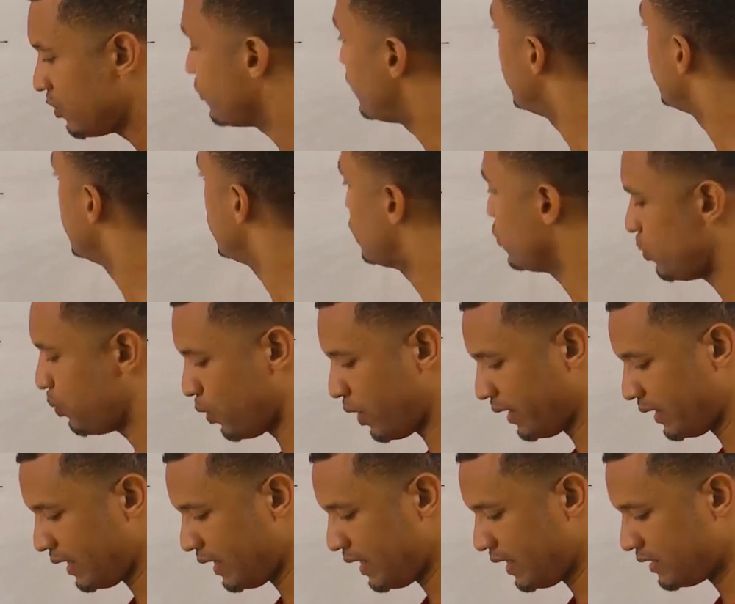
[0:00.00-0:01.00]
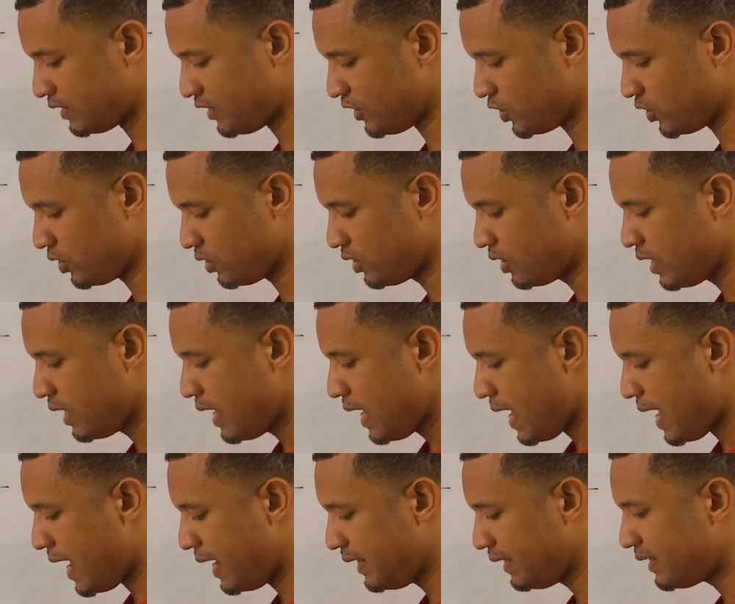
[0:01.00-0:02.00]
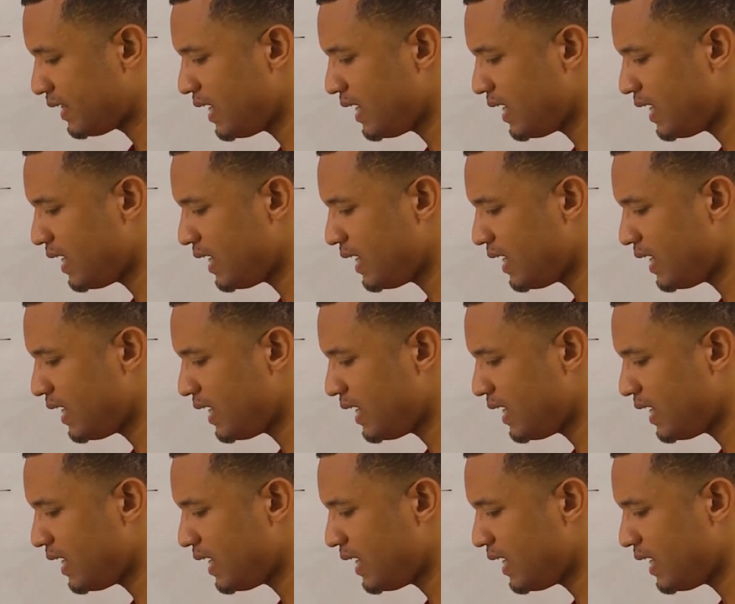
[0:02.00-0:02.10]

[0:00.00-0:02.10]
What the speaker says: 52.80, and it